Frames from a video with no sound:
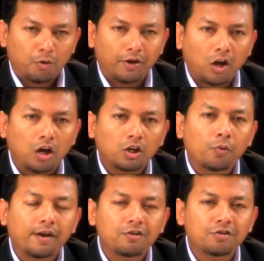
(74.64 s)
Moving on,
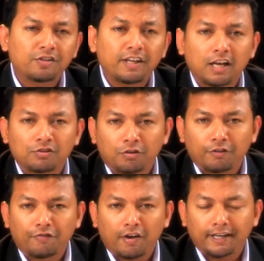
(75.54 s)
ONGC has
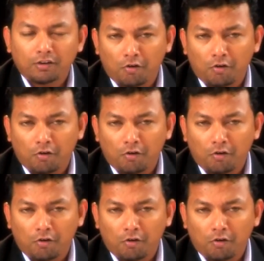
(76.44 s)
notified